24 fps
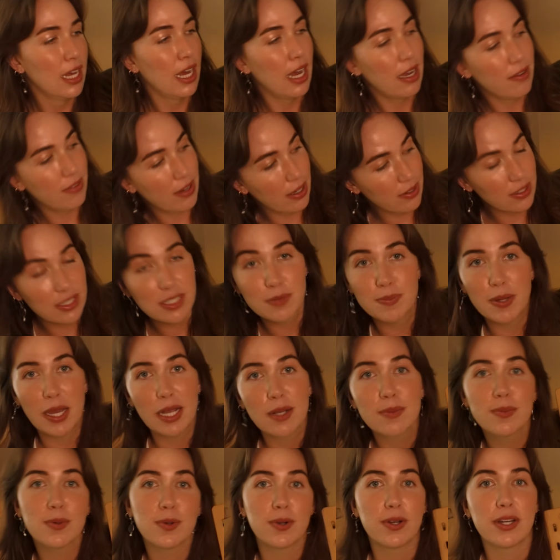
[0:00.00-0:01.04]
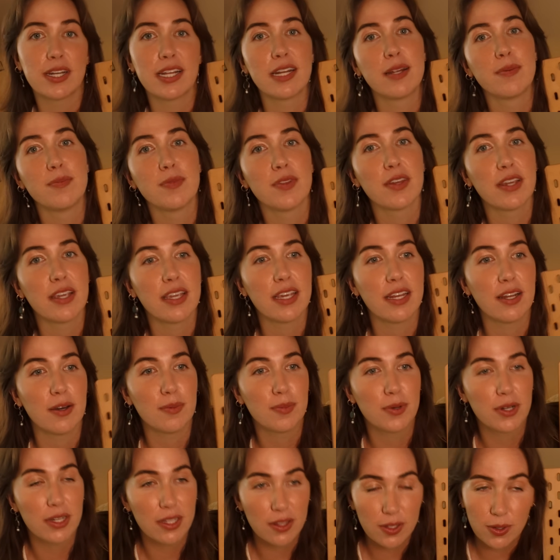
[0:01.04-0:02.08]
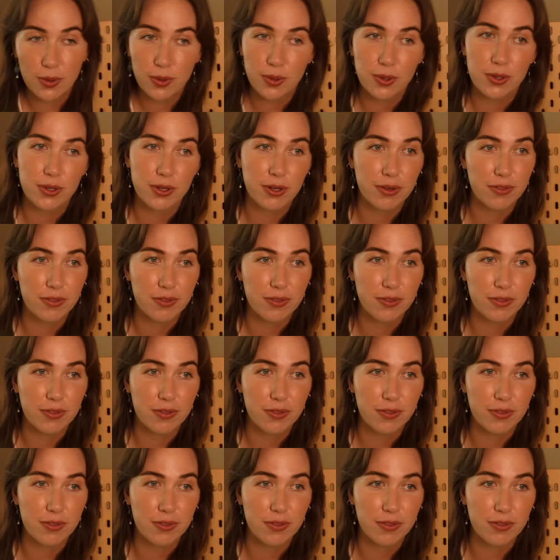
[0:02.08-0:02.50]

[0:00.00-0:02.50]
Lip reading: I found this pegboard and I'm thinking I'll put it in the corner